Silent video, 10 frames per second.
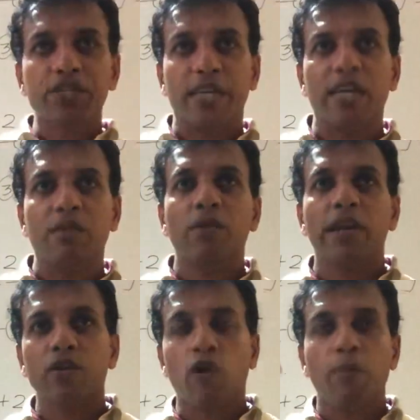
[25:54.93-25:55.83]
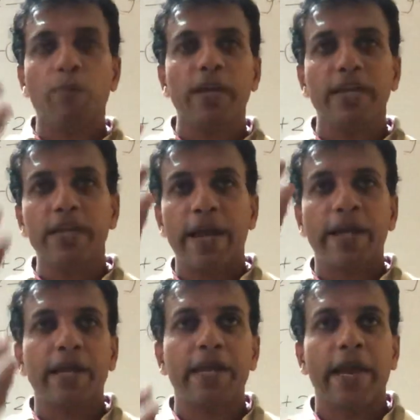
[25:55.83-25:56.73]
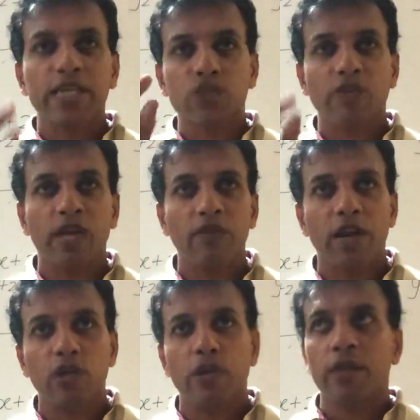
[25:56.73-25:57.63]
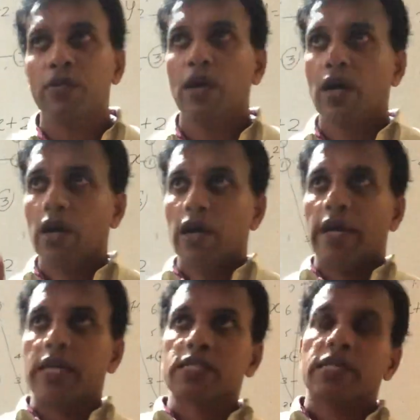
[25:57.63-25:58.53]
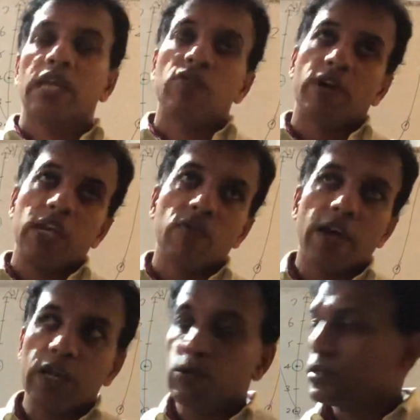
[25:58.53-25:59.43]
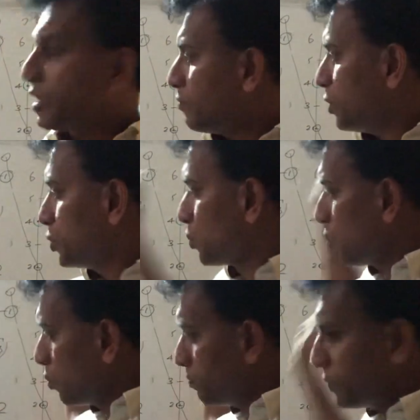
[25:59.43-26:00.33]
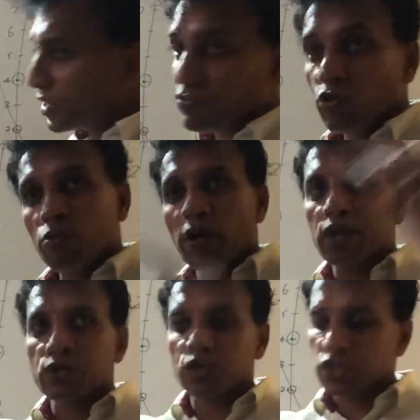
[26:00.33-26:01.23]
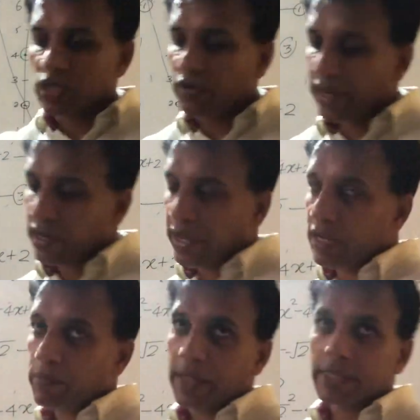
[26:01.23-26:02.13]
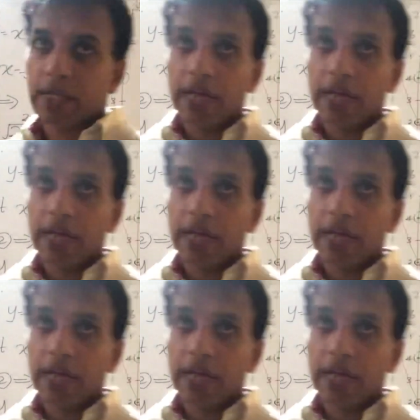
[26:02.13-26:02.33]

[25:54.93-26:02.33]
table and complete the entire x, y value and x and y values, and we draw. That's full marks question, grade 9 maths.